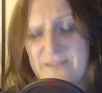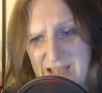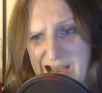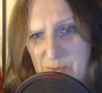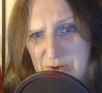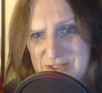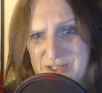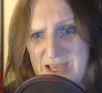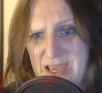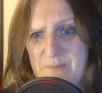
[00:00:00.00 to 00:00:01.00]
Star Wars
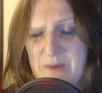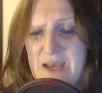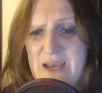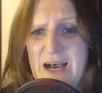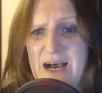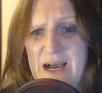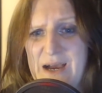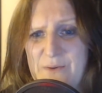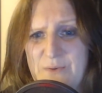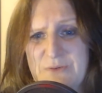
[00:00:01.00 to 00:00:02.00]
theme,
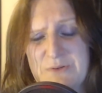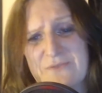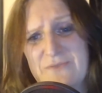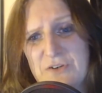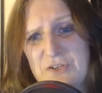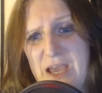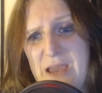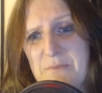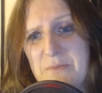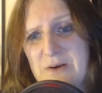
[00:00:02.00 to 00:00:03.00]
which was a real
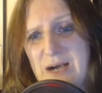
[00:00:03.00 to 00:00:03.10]
shame.